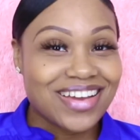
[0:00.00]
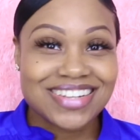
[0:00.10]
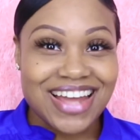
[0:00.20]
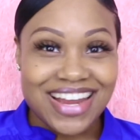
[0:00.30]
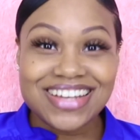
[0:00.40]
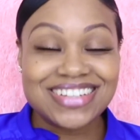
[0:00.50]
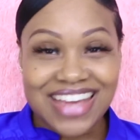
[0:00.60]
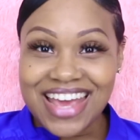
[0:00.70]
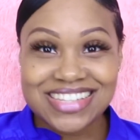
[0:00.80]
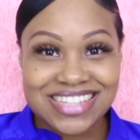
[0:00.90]
like,
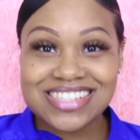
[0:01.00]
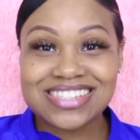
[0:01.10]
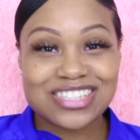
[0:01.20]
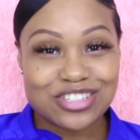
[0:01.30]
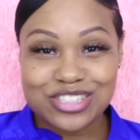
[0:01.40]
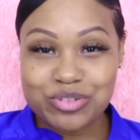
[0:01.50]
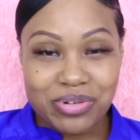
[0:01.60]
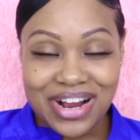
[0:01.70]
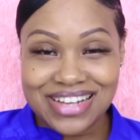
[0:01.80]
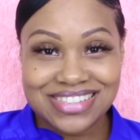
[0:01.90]
yes, it's so
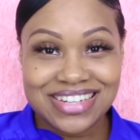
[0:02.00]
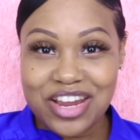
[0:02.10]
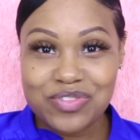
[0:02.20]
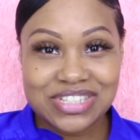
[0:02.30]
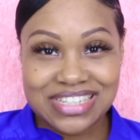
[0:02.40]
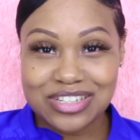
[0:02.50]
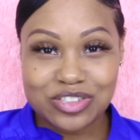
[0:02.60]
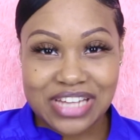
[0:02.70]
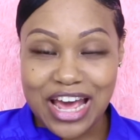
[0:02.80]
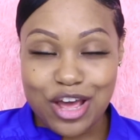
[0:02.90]
surprising every
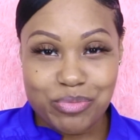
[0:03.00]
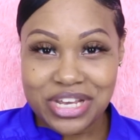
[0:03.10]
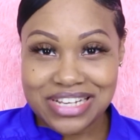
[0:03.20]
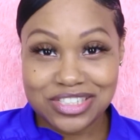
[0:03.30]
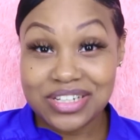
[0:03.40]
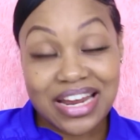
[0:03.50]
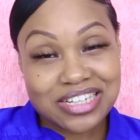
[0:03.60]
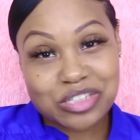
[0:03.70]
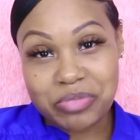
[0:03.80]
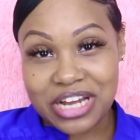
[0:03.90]
single time because you're not
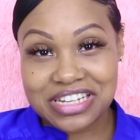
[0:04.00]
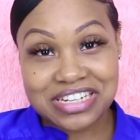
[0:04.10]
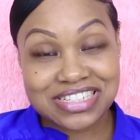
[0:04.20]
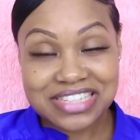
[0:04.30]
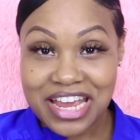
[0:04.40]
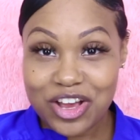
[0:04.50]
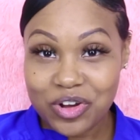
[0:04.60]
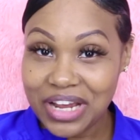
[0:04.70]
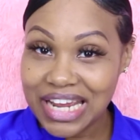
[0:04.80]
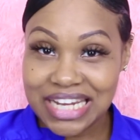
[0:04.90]
expecting a
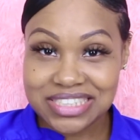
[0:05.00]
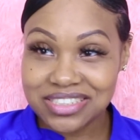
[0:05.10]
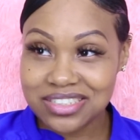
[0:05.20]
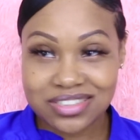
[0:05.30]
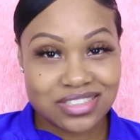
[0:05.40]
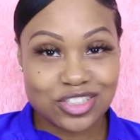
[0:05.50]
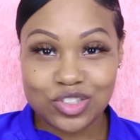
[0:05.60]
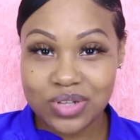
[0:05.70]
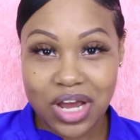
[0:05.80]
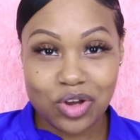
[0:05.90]
sale. And little do
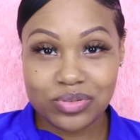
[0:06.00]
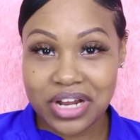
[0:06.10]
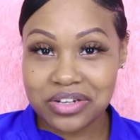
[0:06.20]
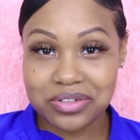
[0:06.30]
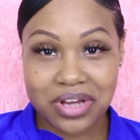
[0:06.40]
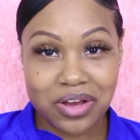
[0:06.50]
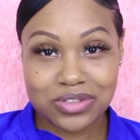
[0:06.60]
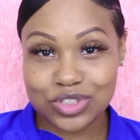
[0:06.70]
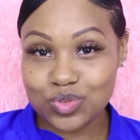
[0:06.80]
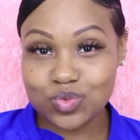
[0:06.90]
you know, there you
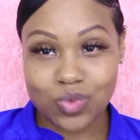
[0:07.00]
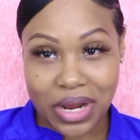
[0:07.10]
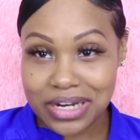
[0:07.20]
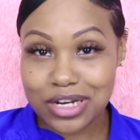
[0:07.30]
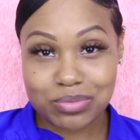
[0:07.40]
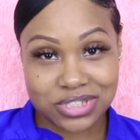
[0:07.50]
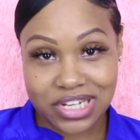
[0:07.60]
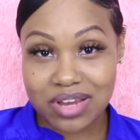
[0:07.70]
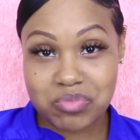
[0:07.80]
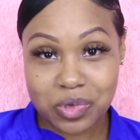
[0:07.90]
go. You running up a
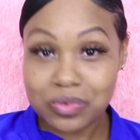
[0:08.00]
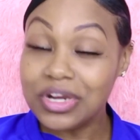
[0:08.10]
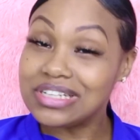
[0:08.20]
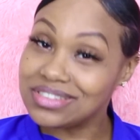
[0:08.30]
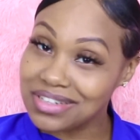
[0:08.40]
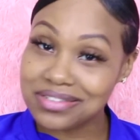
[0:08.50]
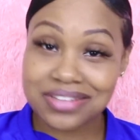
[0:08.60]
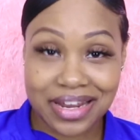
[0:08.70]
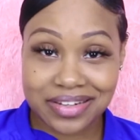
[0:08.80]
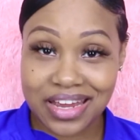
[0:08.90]
check, boo. Just
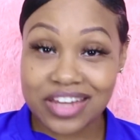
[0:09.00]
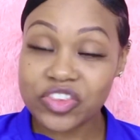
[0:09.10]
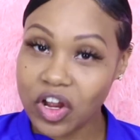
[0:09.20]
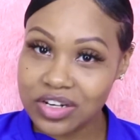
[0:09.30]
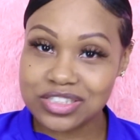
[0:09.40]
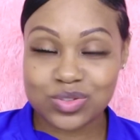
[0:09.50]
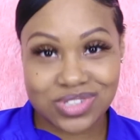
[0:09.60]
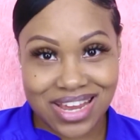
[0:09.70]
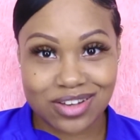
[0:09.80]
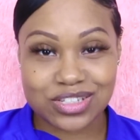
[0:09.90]
like that. 32
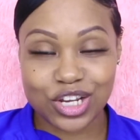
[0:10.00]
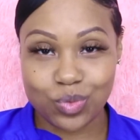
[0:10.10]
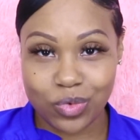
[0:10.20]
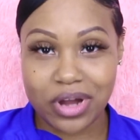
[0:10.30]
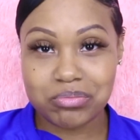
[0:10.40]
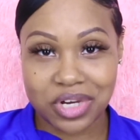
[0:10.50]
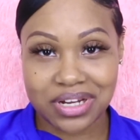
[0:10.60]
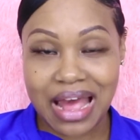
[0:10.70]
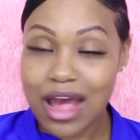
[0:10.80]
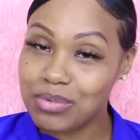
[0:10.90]
sales in 1
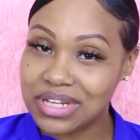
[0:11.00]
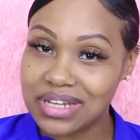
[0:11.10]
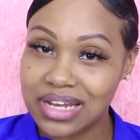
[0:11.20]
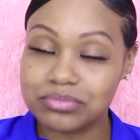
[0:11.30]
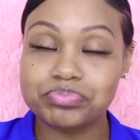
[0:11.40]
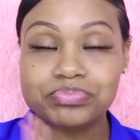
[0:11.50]
month. How about that?